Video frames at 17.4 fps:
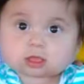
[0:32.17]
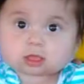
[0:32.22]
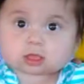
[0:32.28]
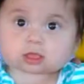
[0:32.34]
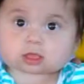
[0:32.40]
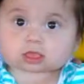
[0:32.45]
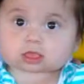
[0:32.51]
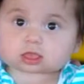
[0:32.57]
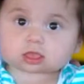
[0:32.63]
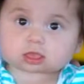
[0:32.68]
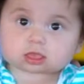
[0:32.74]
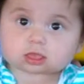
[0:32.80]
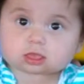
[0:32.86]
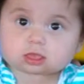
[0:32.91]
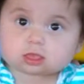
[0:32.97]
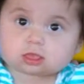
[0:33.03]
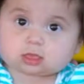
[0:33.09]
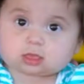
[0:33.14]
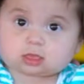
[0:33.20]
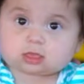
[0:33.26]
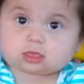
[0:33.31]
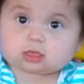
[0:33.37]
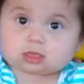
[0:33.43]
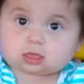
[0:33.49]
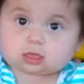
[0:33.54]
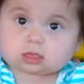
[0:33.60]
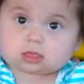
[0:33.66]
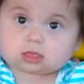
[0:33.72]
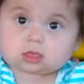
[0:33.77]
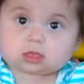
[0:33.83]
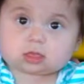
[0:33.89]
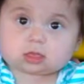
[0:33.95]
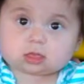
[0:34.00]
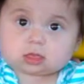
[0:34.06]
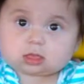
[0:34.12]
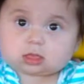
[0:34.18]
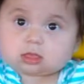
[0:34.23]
The person shown says nothing.